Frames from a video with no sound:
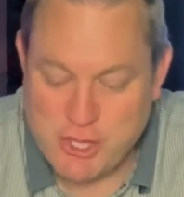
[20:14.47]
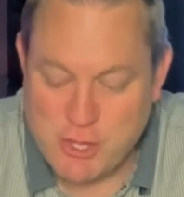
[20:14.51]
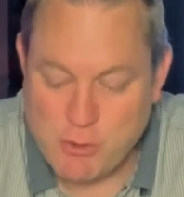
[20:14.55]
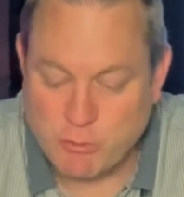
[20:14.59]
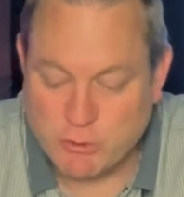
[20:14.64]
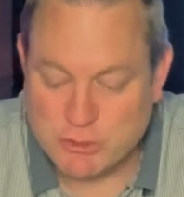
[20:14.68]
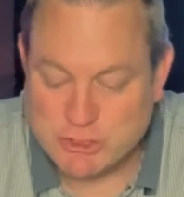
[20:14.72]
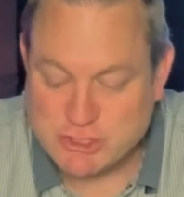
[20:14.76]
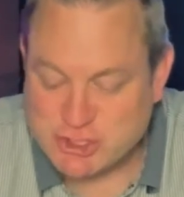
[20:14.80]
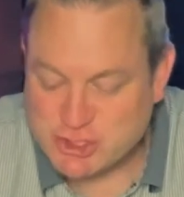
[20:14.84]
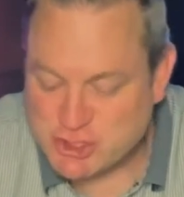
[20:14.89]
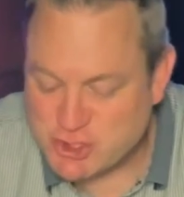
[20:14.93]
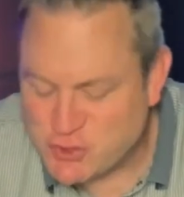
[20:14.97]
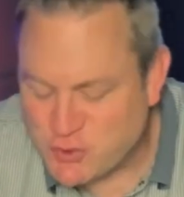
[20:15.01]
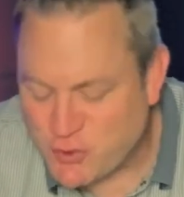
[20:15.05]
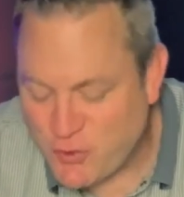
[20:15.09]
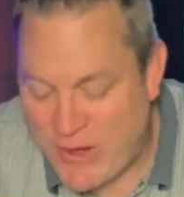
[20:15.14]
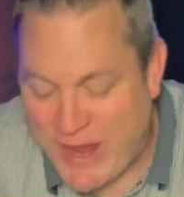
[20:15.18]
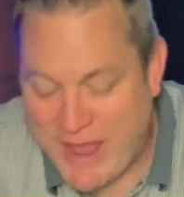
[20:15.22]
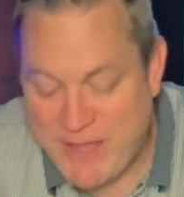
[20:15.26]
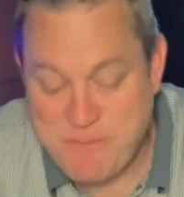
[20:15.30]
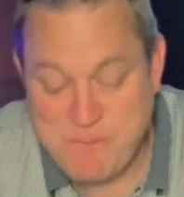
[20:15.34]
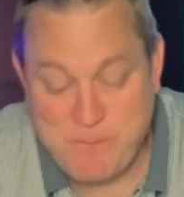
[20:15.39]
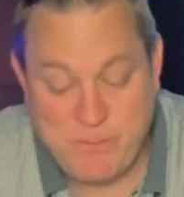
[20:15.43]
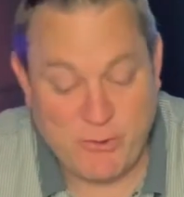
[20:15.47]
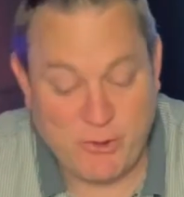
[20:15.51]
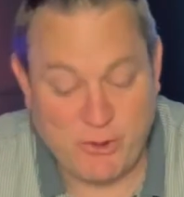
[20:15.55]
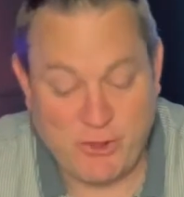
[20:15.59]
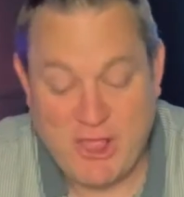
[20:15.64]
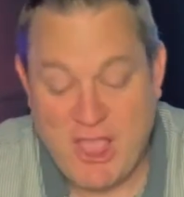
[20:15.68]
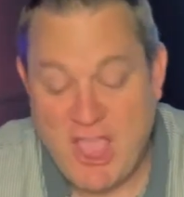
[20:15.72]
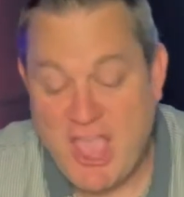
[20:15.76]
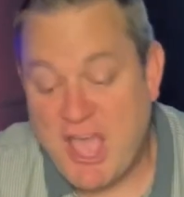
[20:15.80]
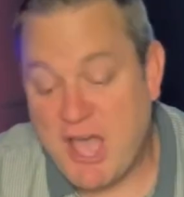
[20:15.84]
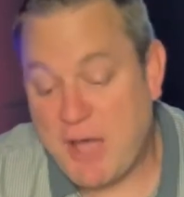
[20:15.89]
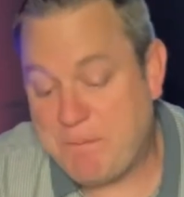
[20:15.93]
You will
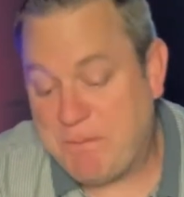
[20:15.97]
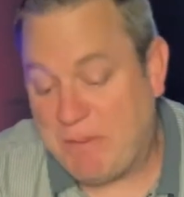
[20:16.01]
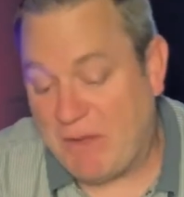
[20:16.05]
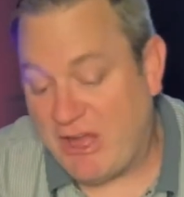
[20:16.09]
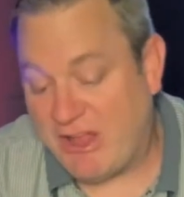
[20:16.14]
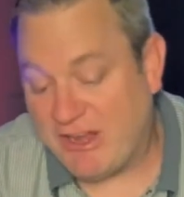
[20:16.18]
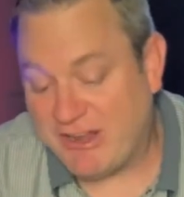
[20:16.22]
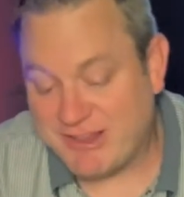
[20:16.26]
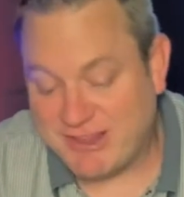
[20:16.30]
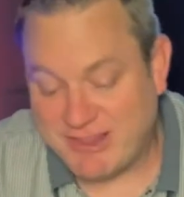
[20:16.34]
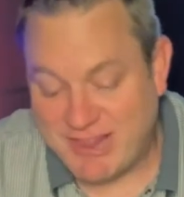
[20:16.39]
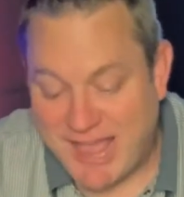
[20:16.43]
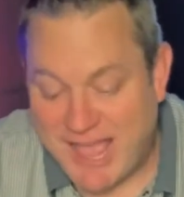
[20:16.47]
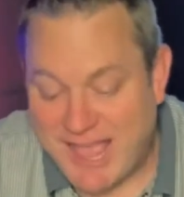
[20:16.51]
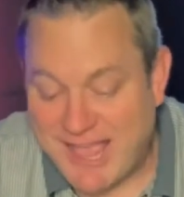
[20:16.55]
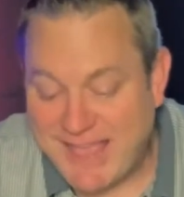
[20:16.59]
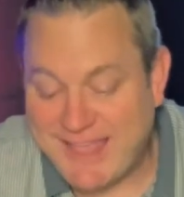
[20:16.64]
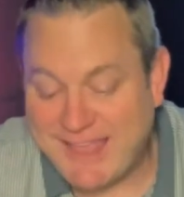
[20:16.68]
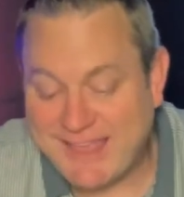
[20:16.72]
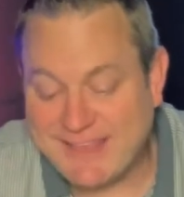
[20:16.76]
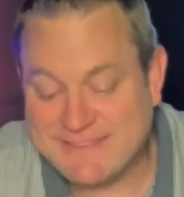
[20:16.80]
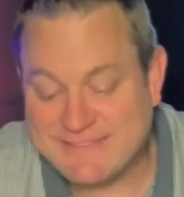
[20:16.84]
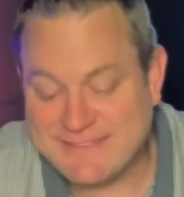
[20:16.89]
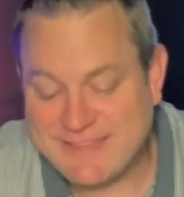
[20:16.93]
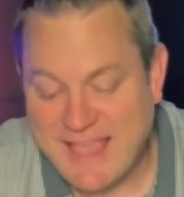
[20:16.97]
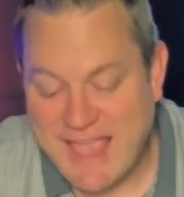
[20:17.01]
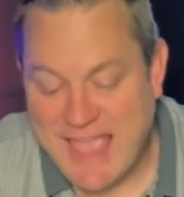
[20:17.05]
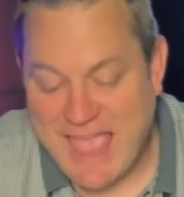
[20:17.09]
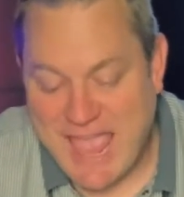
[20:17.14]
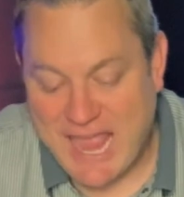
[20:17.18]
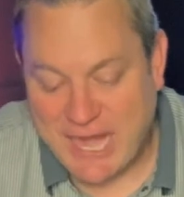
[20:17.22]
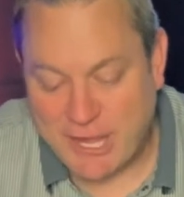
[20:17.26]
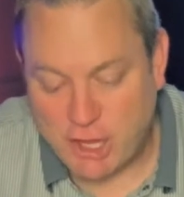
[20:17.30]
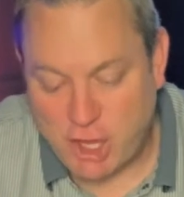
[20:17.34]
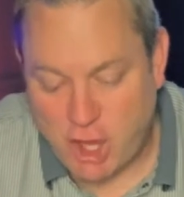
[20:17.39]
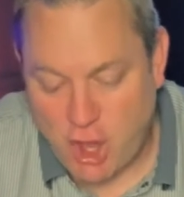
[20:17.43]
trample upon lions
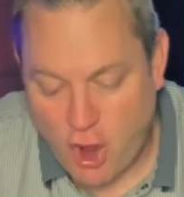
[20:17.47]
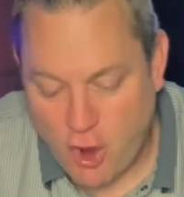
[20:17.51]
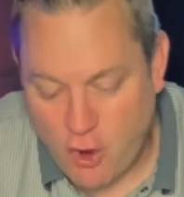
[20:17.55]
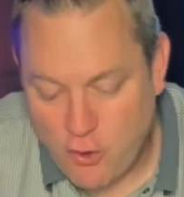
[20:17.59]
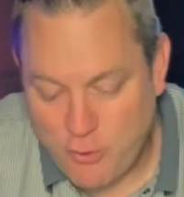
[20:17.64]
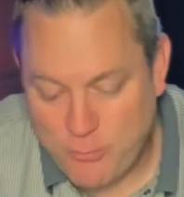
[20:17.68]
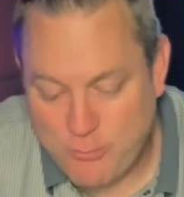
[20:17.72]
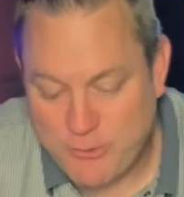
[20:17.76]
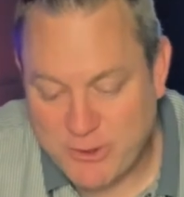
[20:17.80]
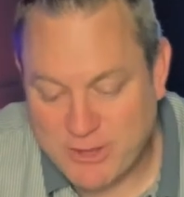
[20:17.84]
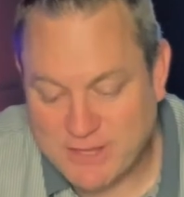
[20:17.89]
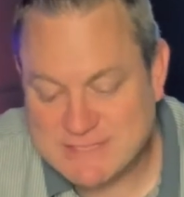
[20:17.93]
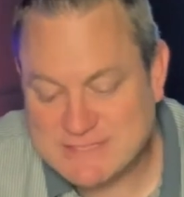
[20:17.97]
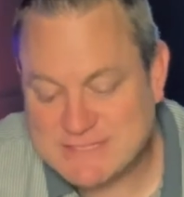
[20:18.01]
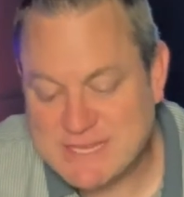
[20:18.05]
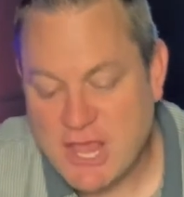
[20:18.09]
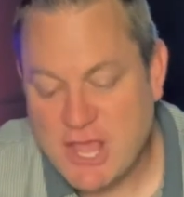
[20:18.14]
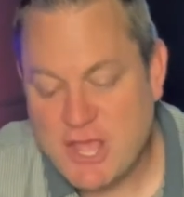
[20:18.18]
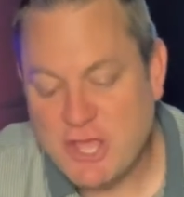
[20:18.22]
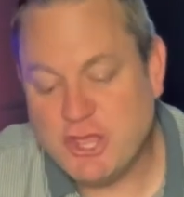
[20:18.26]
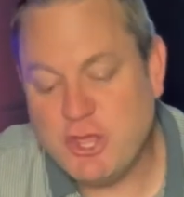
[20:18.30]
and cobras.